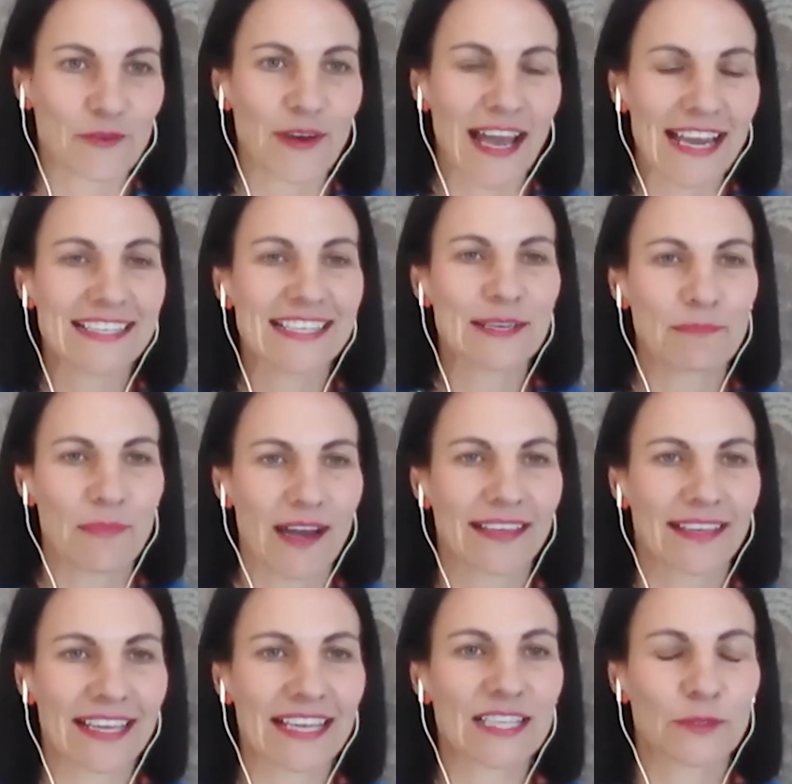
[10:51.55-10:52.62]
raising
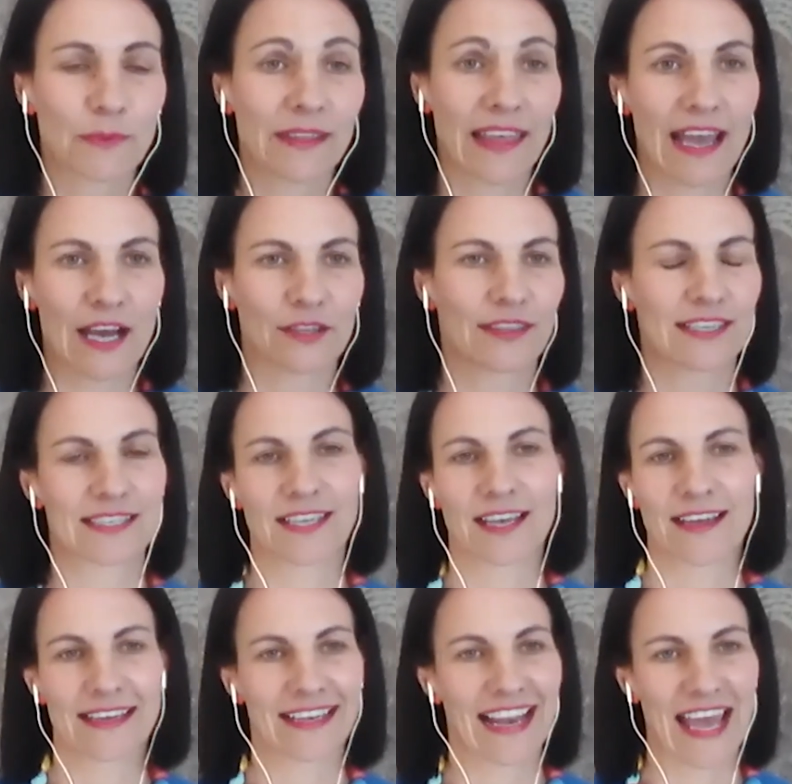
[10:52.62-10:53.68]
my kids without the
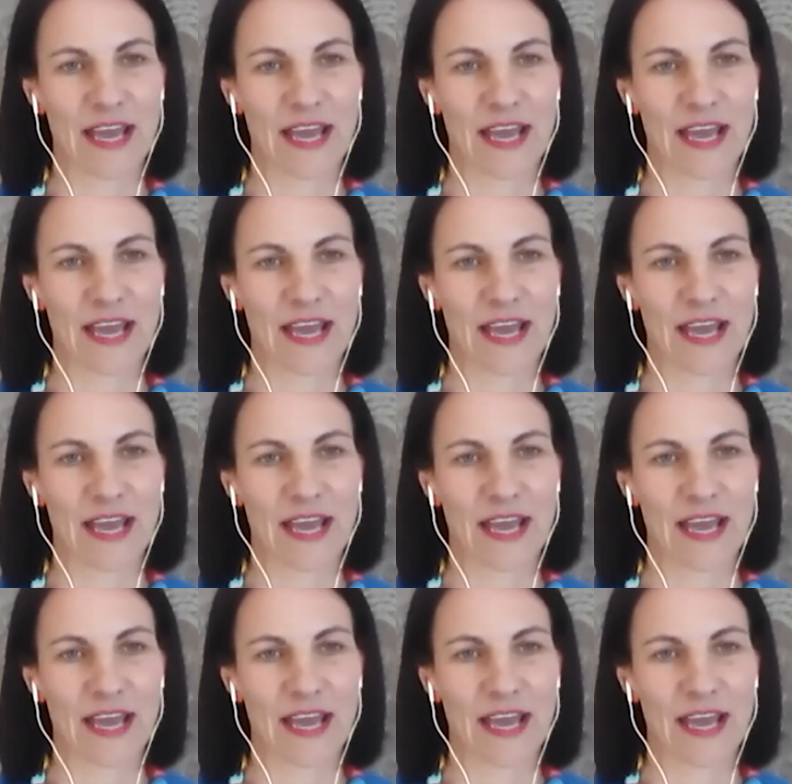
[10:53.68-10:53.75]
sign